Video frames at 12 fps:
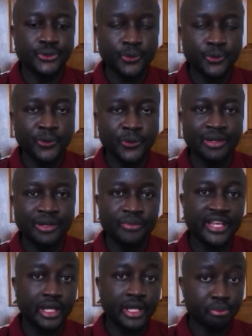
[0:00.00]
will be
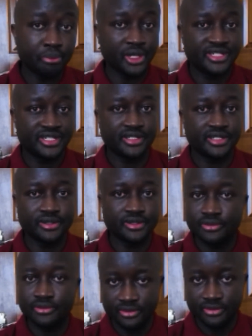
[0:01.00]
importing,
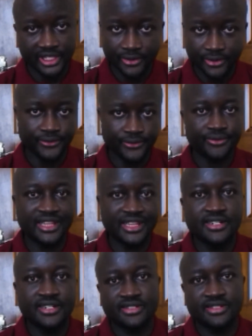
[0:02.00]
if
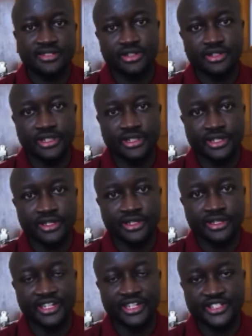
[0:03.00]
that's the
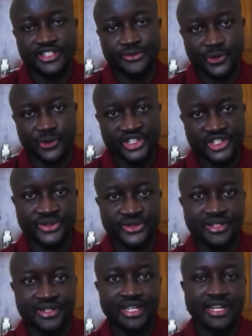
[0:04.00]
nature of your question,
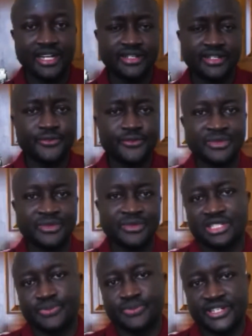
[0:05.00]
I think from that
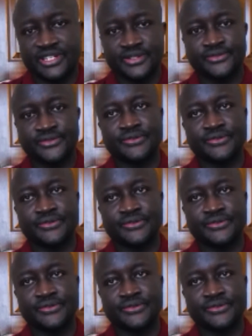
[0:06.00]
perspective,